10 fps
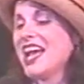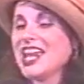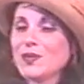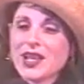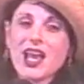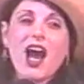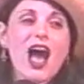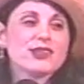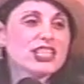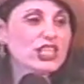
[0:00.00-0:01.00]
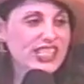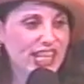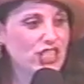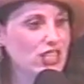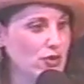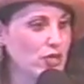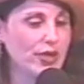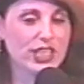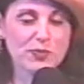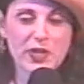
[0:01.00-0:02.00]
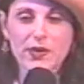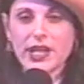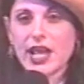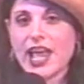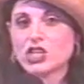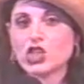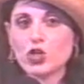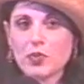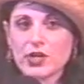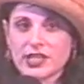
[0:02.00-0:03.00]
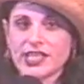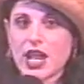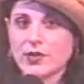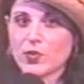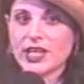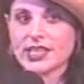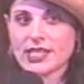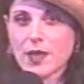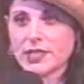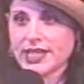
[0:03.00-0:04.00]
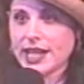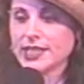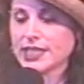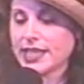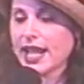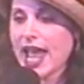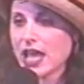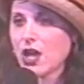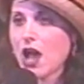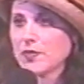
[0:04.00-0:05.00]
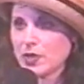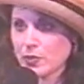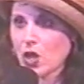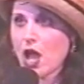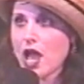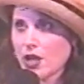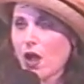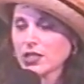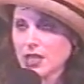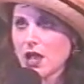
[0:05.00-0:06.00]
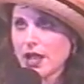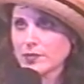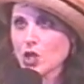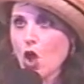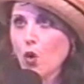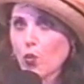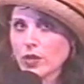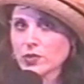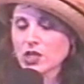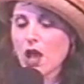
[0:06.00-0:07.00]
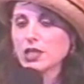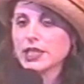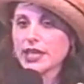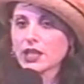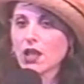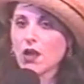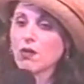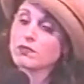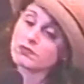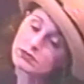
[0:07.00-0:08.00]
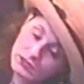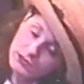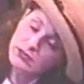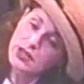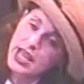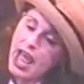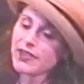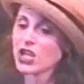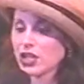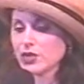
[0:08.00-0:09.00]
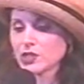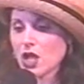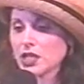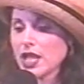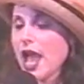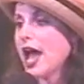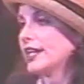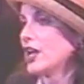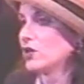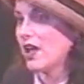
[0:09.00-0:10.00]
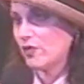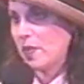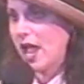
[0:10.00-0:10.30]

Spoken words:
Anyway, I was a little schizo during this period. I had 2 books that I was reading simultaneously that I had on me at all times. One was called Letting Go, and the other was called How to Get Your Lover